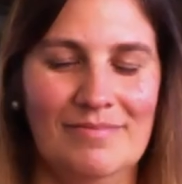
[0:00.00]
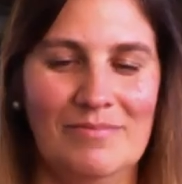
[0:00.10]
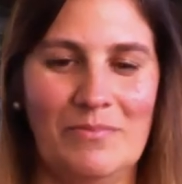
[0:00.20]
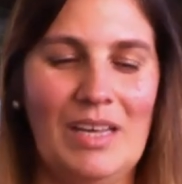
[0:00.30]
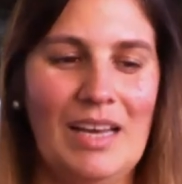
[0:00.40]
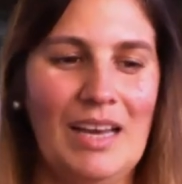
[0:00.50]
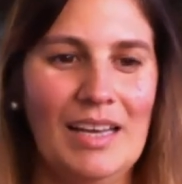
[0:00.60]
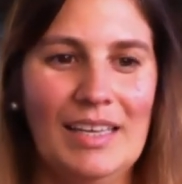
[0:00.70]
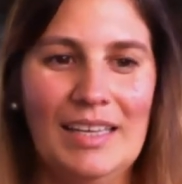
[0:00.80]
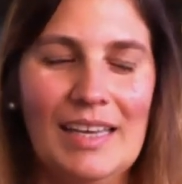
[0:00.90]

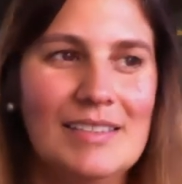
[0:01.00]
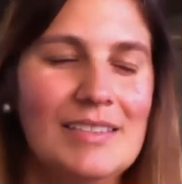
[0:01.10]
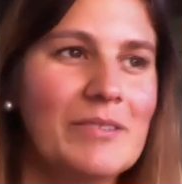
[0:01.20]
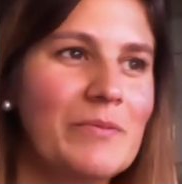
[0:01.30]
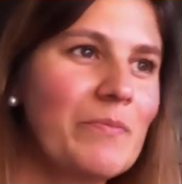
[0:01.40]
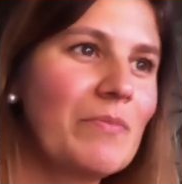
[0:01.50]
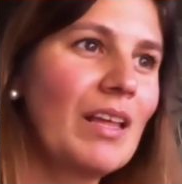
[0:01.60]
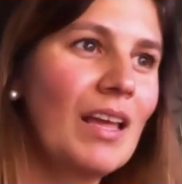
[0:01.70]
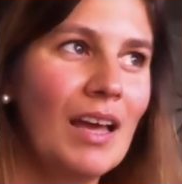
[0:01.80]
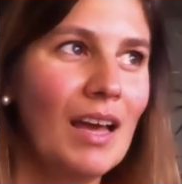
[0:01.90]
Yes.
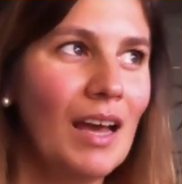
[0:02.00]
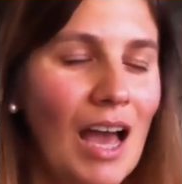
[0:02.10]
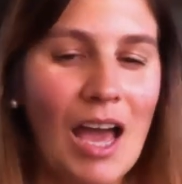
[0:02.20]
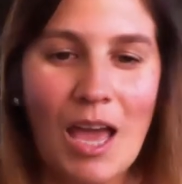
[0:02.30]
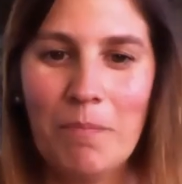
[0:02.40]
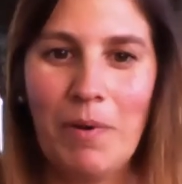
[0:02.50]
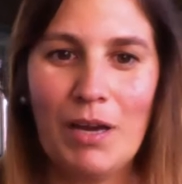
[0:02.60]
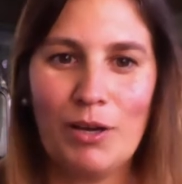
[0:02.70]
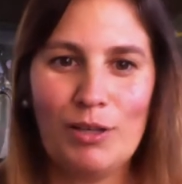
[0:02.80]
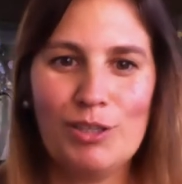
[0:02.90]
I'm
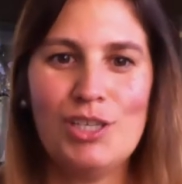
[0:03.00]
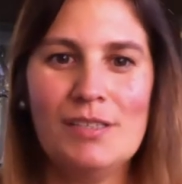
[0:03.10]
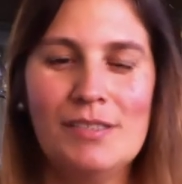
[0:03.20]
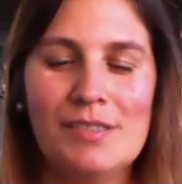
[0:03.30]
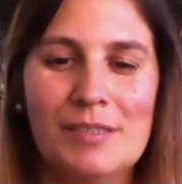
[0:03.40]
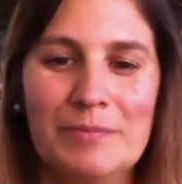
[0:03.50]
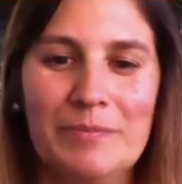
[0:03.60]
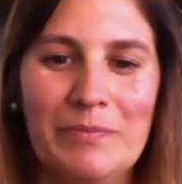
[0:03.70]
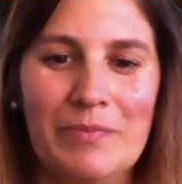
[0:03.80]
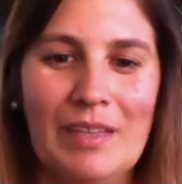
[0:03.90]
biologist,
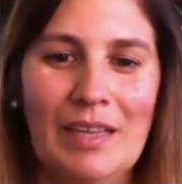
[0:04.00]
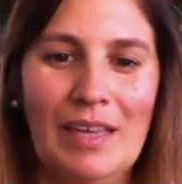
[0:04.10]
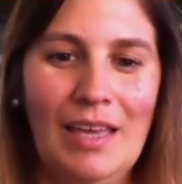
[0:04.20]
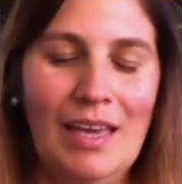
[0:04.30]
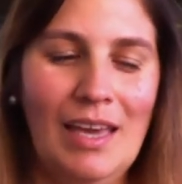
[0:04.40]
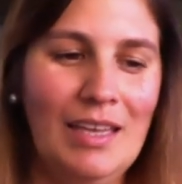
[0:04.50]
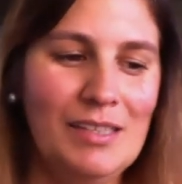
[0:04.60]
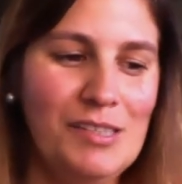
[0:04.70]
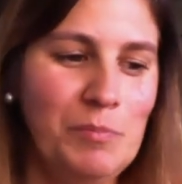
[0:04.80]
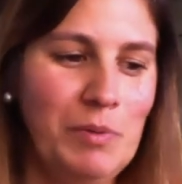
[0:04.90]
and
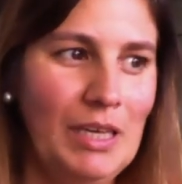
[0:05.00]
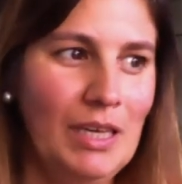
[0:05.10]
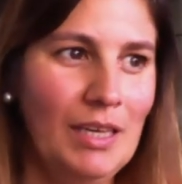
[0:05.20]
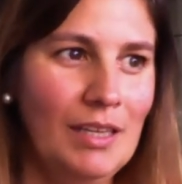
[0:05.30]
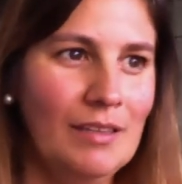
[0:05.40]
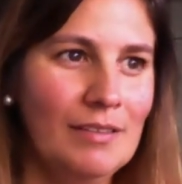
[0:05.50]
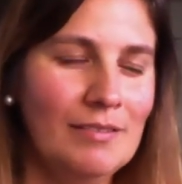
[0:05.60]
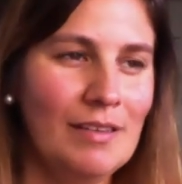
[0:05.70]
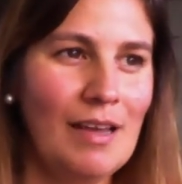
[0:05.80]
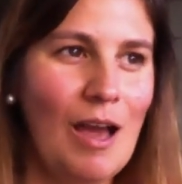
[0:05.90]
it's been
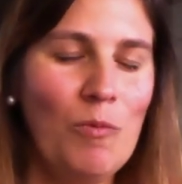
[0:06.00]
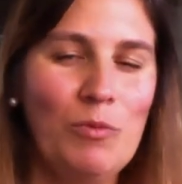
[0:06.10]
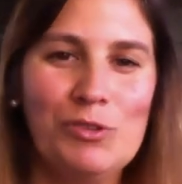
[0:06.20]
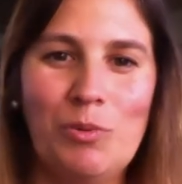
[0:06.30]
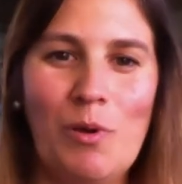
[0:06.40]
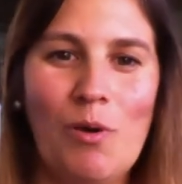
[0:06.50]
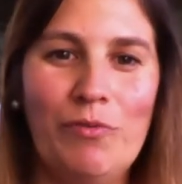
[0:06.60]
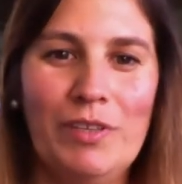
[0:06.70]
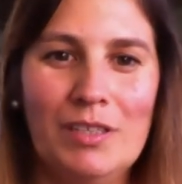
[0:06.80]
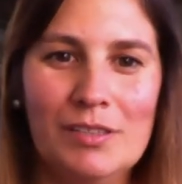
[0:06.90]
almost 12
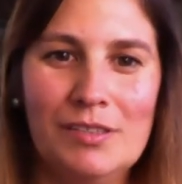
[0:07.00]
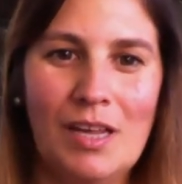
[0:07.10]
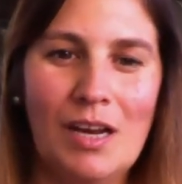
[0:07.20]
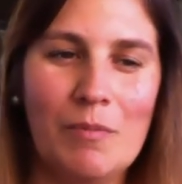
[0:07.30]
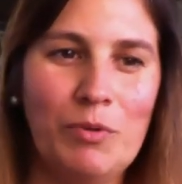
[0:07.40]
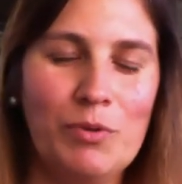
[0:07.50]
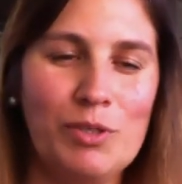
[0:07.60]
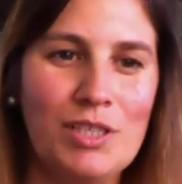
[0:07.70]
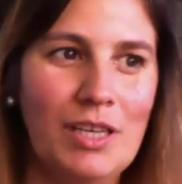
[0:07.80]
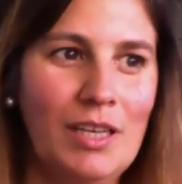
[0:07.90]
years that I'm
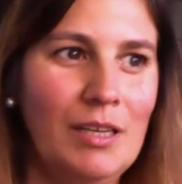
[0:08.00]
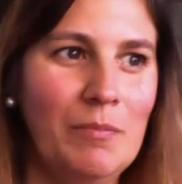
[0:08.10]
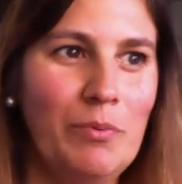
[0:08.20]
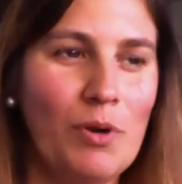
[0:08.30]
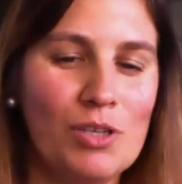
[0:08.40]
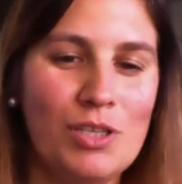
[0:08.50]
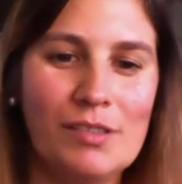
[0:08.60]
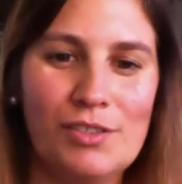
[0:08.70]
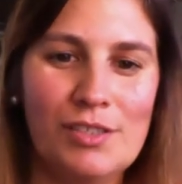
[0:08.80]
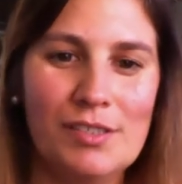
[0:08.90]
coordinating
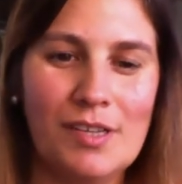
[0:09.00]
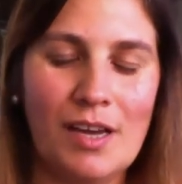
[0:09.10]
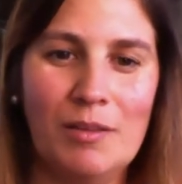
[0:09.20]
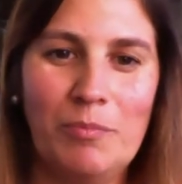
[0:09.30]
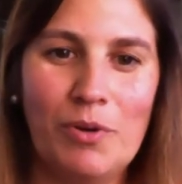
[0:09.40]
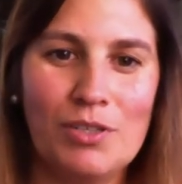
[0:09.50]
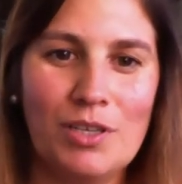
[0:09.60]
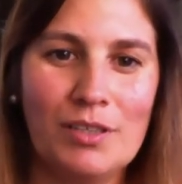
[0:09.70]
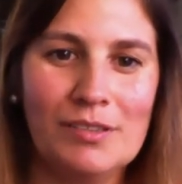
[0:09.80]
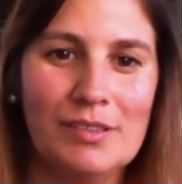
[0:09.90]
projects, design
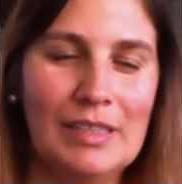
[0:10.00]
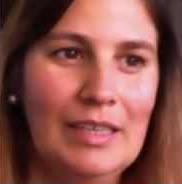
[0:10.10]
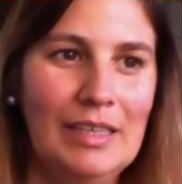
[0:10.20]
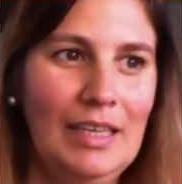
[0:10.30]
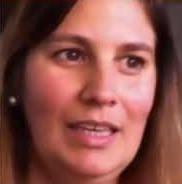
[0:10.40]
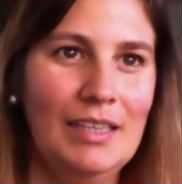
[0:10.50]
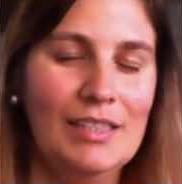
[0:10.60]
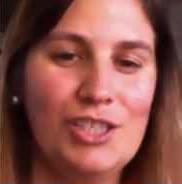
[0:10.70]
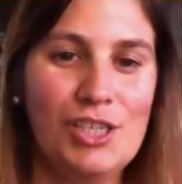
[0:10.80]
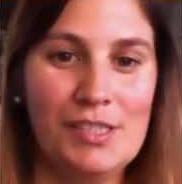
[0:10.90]
projects,
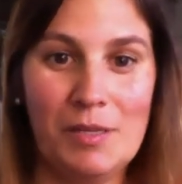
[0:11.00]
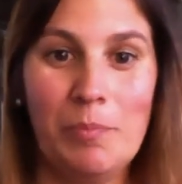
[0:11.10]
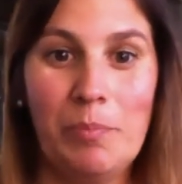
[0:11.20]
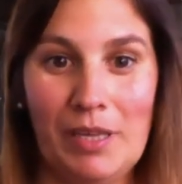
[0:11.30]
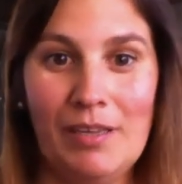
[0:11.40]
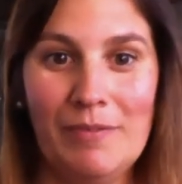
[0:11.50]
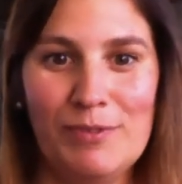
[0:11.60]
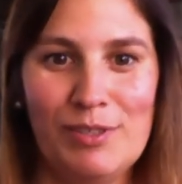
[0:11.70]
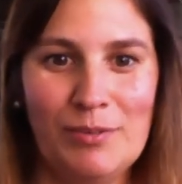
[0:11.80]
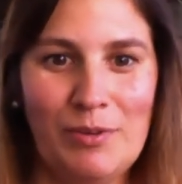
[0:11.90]
in GCP,
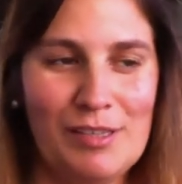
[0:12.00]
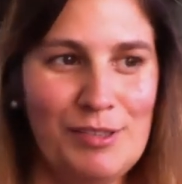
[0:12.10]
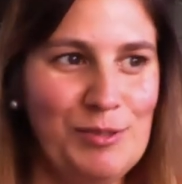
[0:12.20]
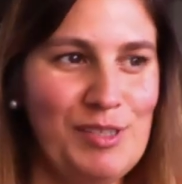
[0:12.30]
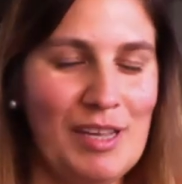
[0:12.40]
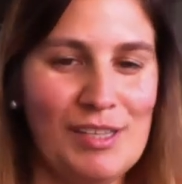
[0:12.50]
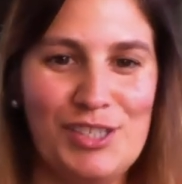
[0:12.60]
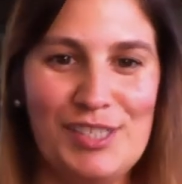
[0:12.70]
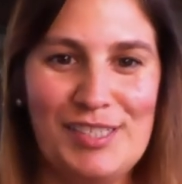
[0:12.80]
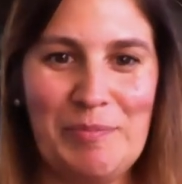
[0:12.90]
as you said,
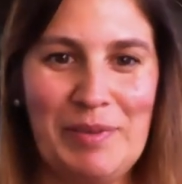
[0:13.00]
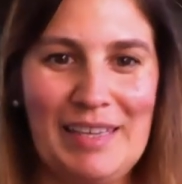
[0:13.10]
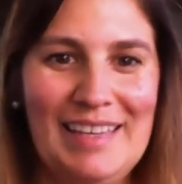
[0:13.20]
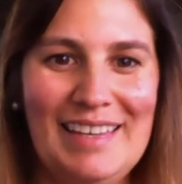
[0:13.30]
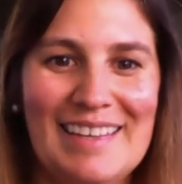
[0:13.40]
GCP.